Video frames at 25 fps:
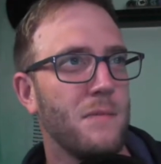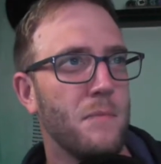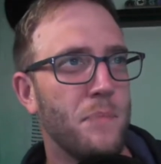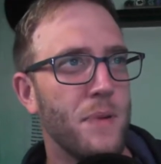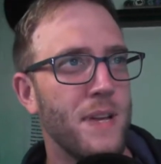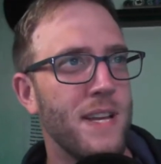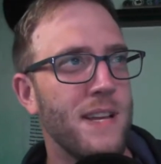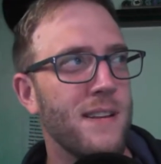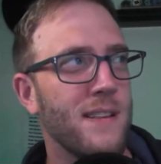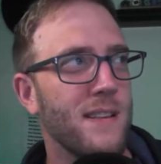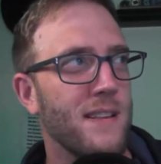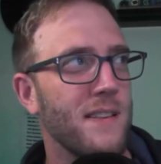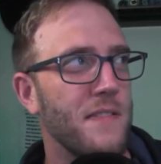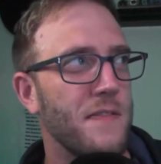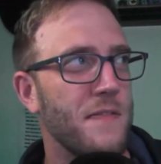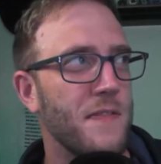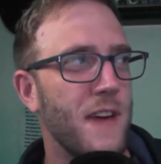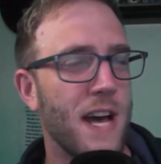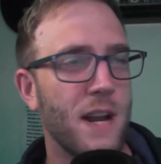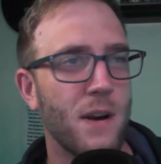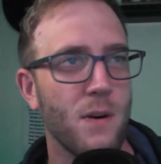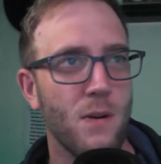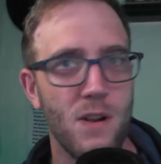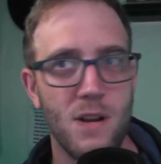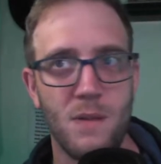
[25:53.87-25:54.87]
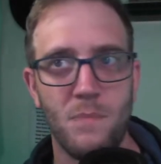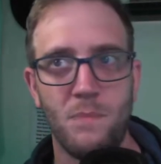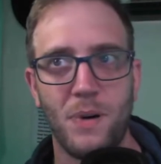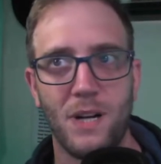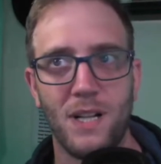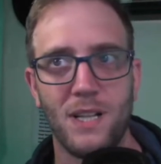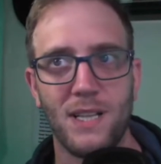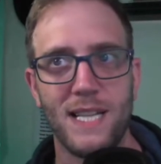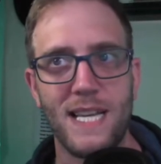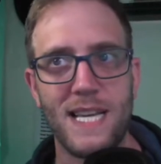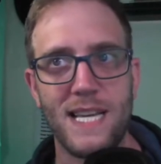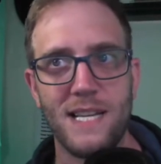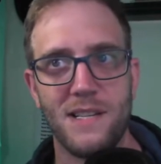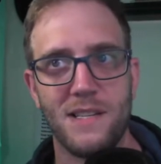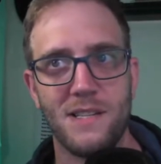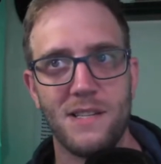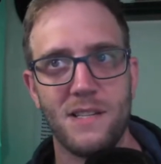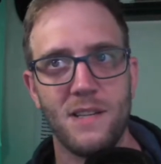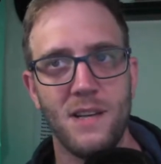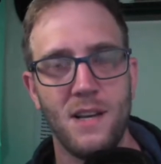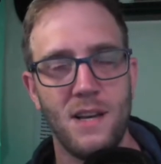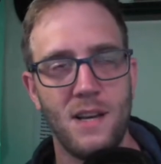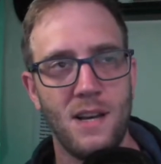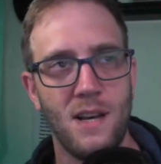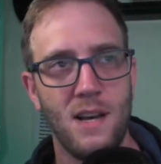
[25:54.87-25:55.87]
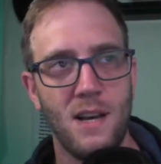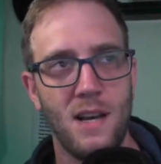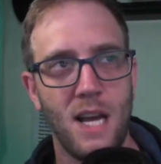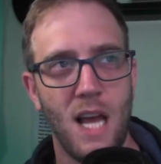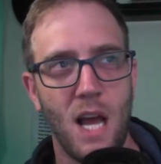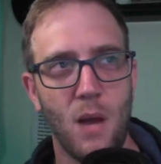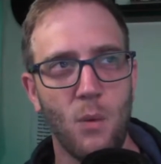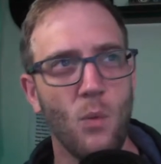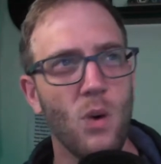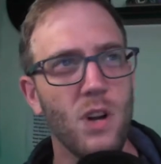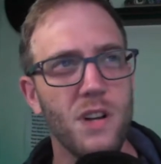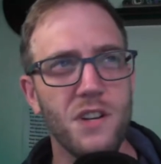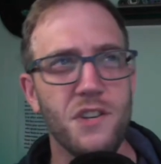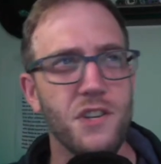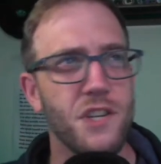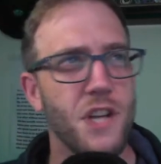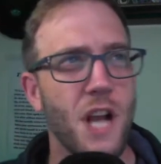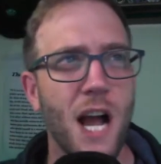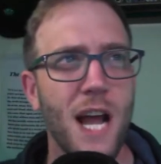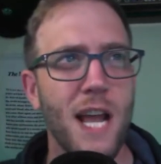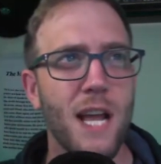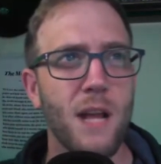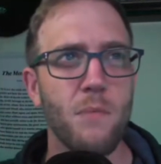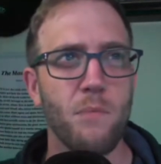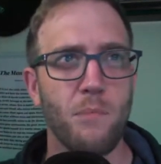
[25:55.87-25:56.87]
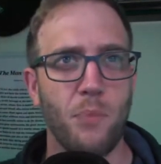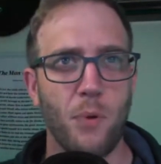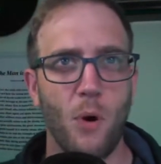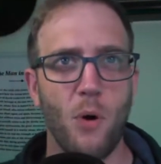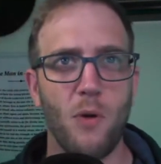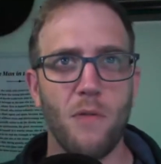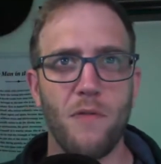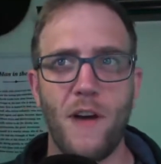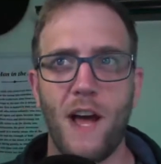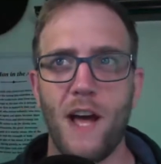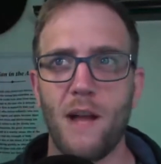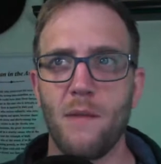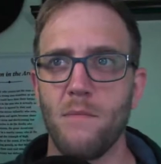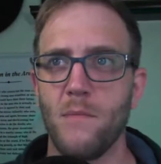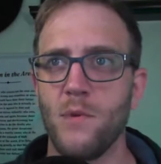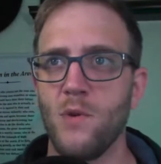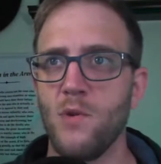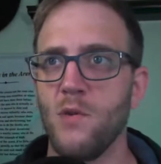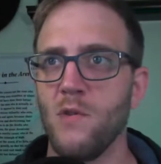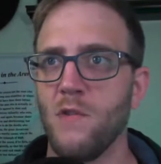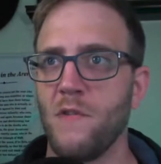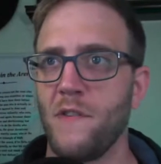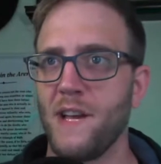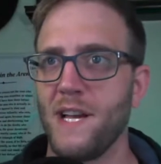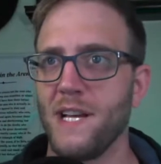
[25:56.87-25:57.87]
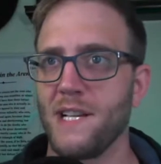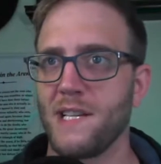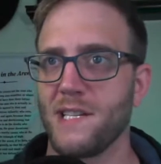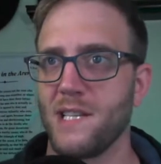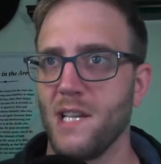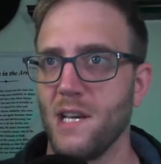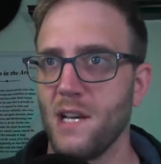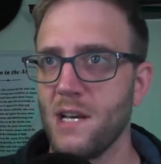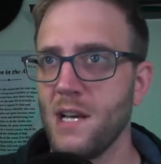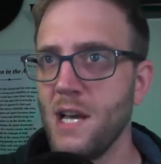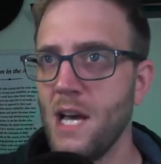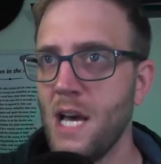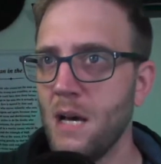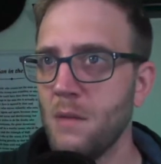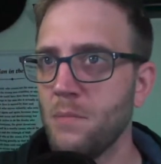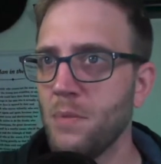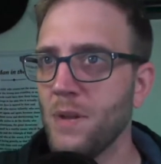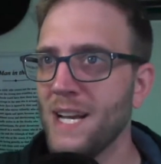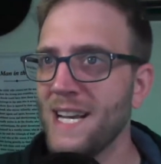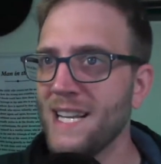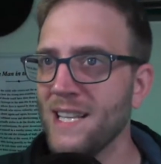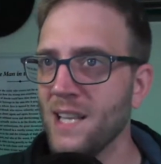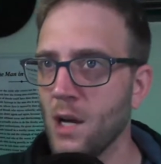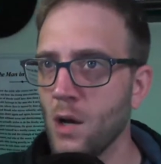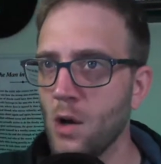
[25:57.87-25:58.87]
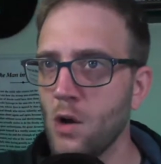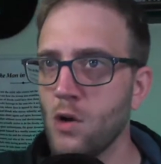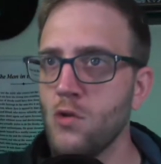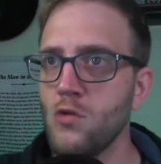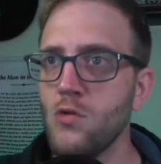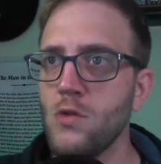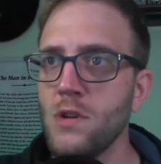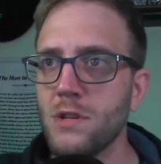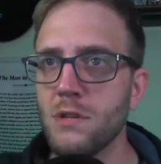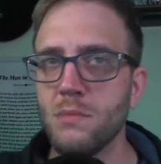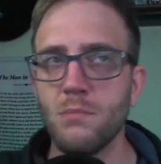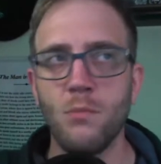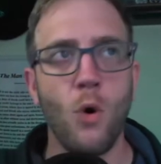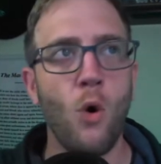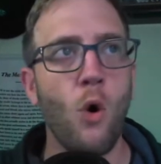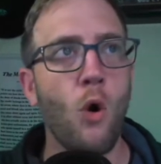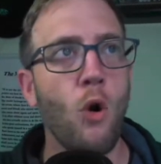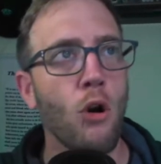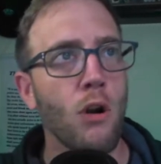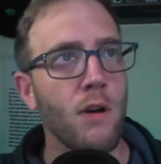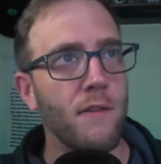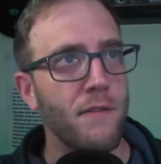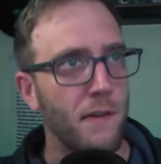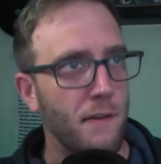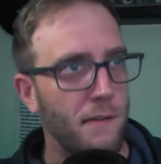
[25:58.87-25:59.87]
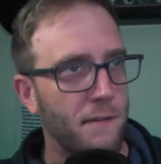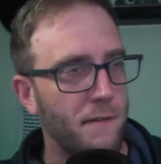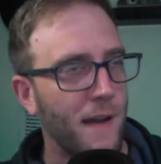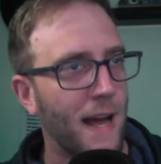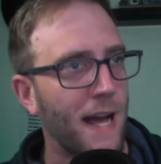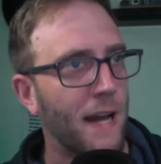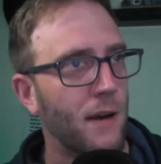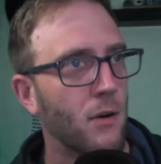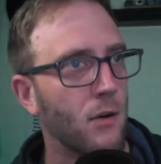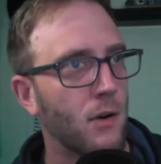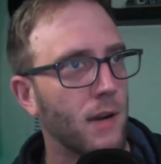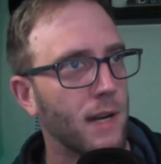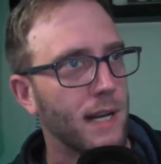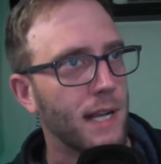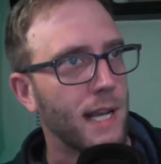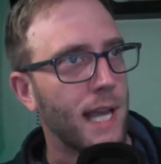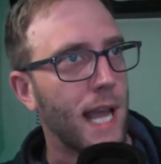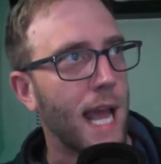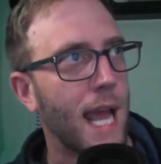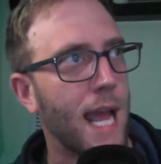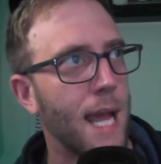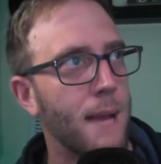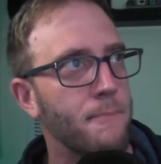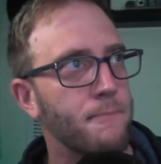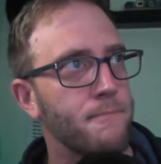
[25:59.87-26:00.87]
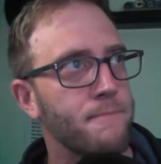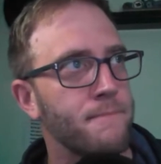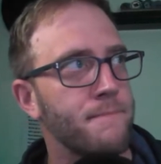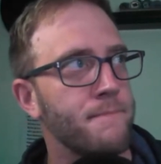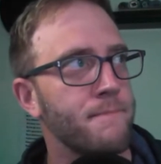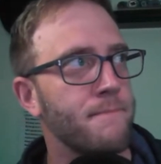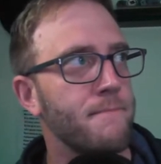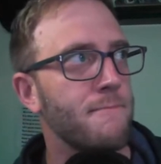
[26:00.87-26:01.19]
Being the veteran police. And one giant bro vet move is the playing the who is more of a veteran game.